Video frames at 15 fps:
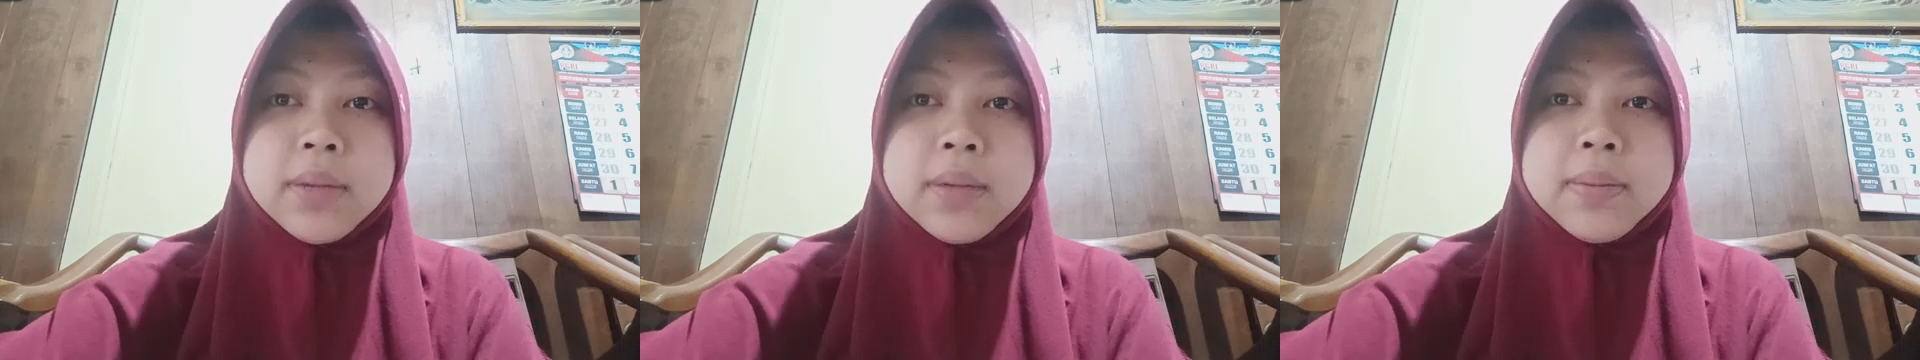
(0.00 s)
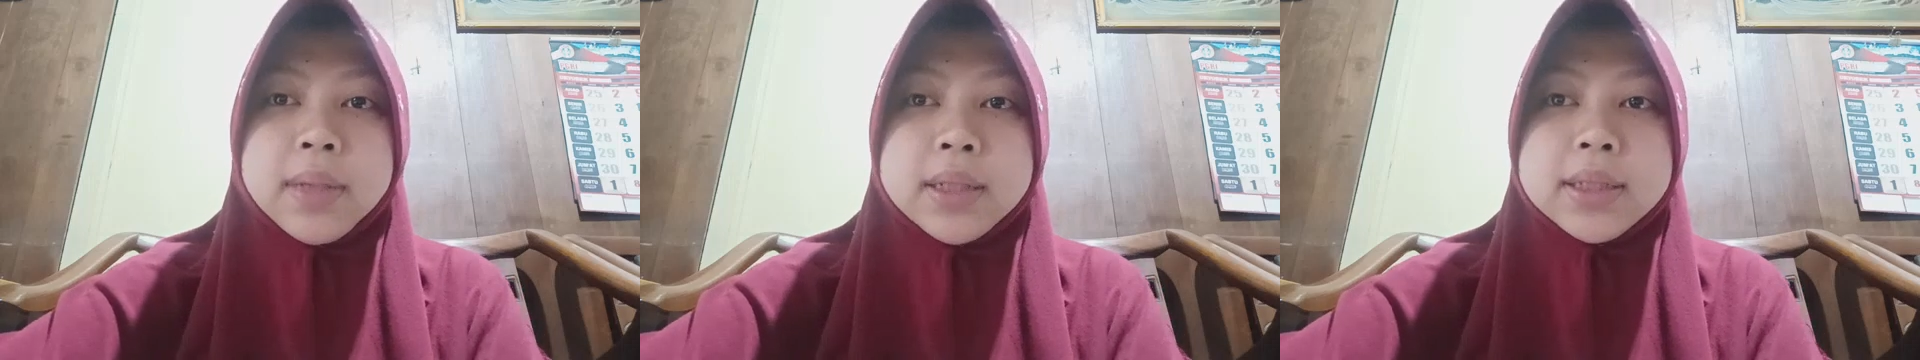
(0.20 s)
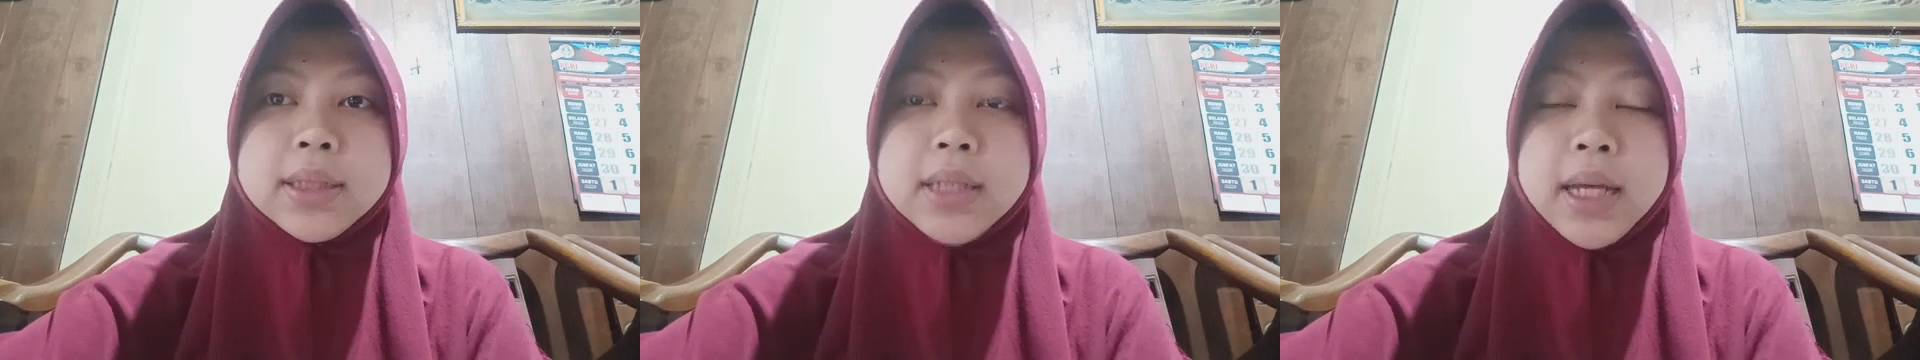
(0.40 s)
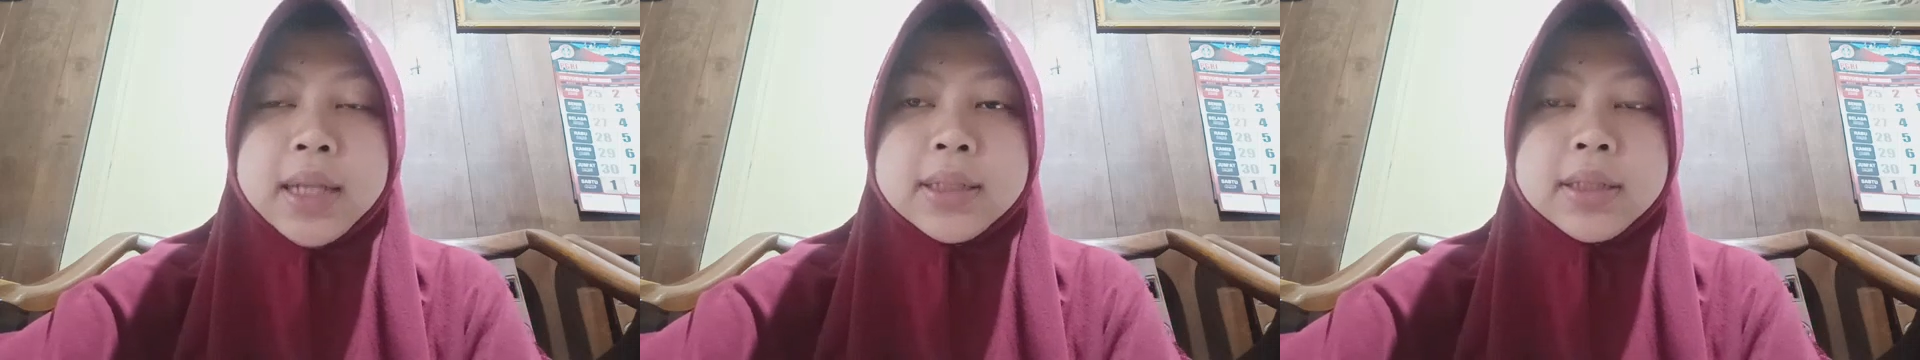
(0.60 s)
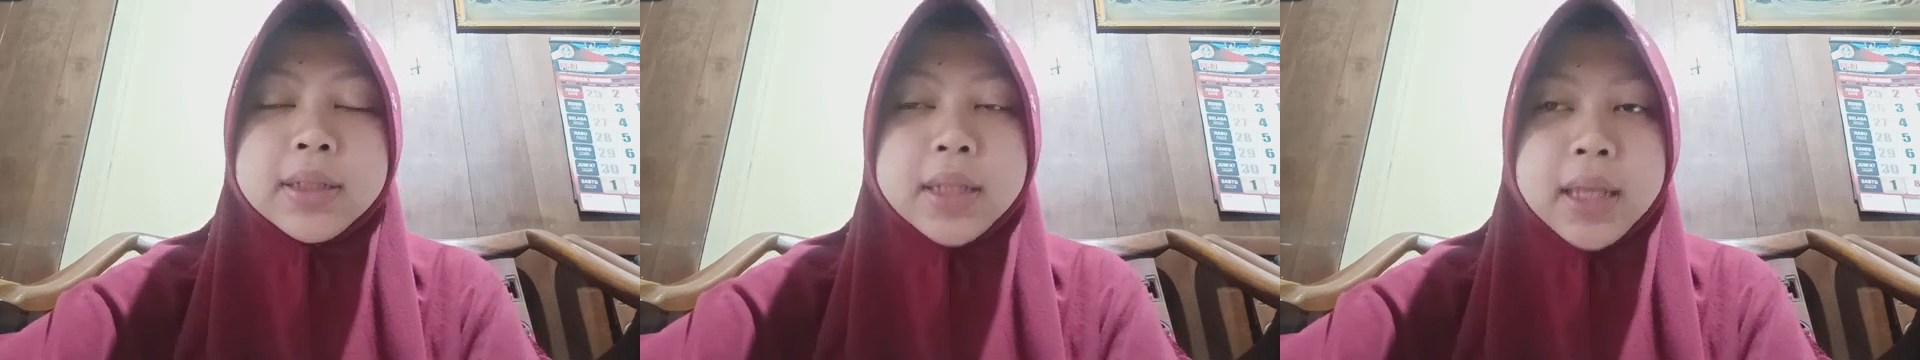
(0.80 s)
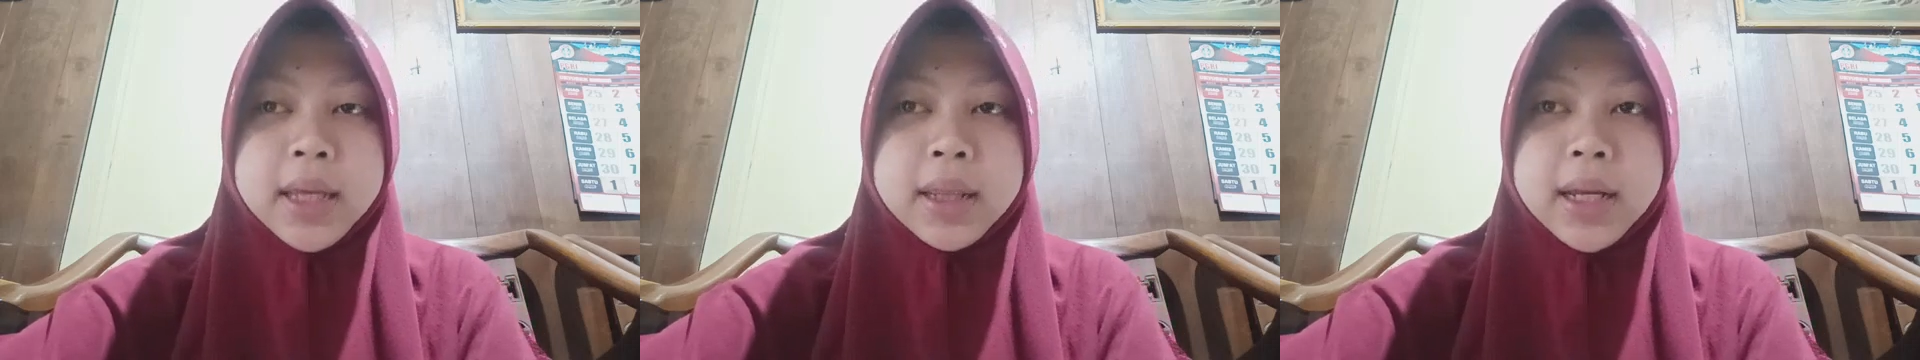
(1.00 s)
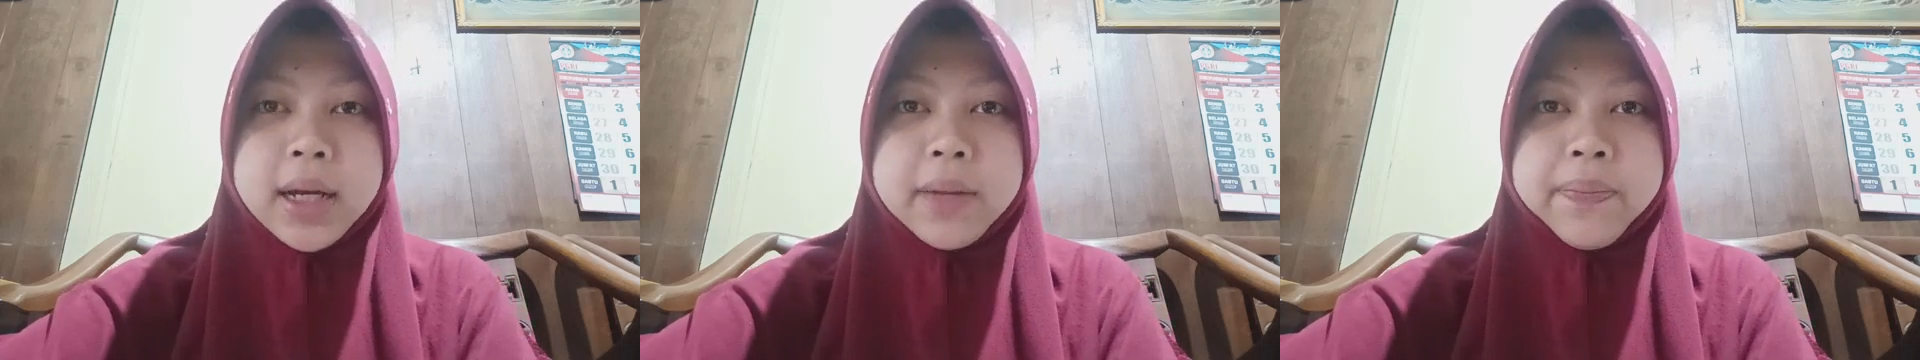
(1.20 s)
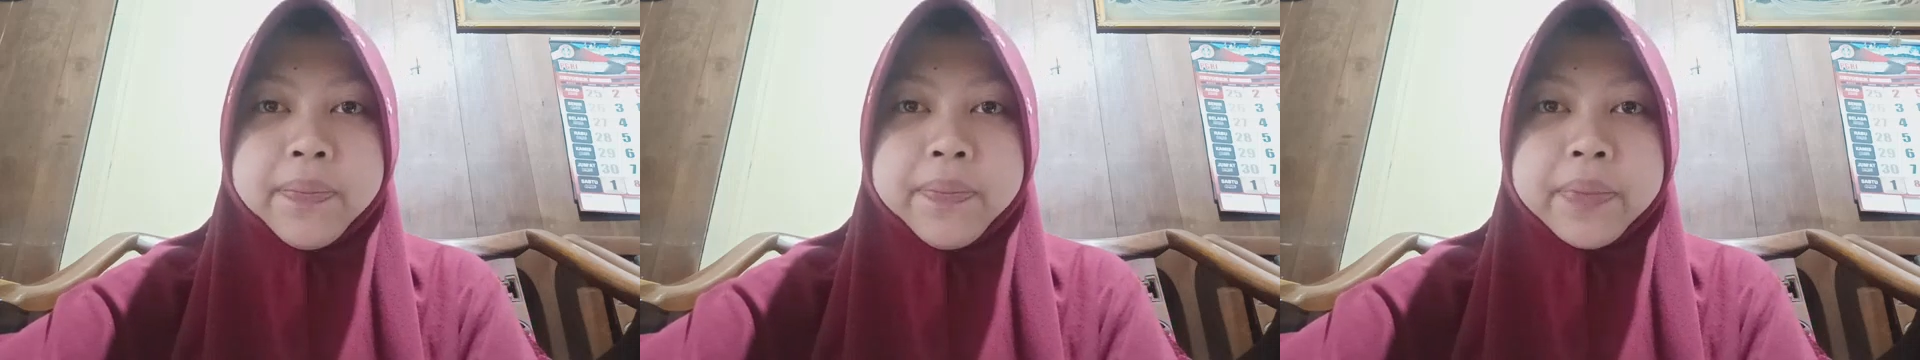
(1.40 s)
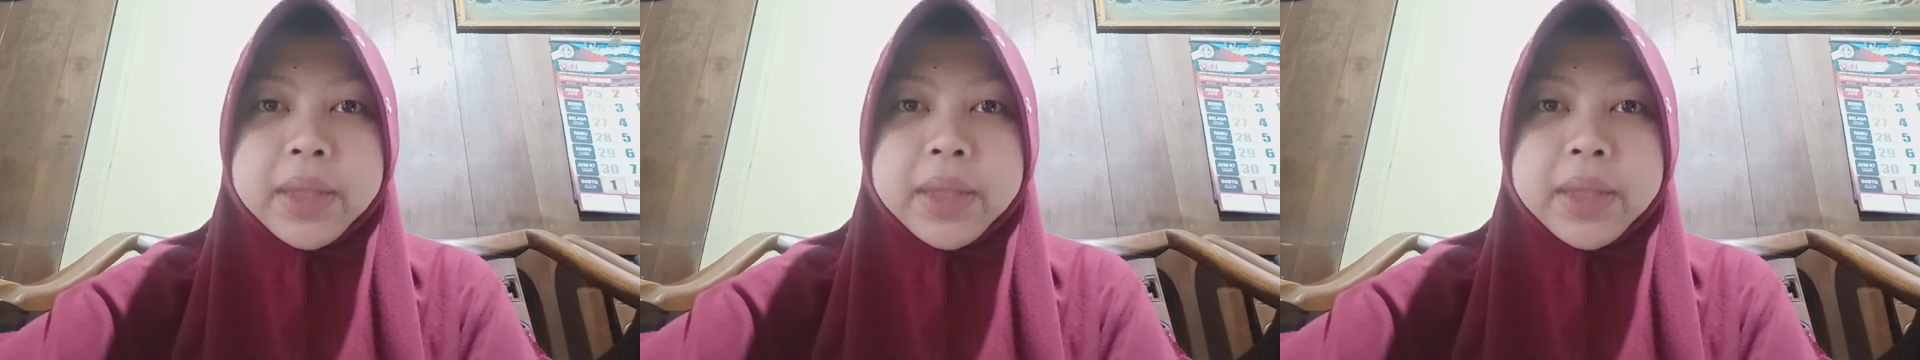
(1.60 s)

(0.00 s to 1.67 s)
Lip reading: must stand together.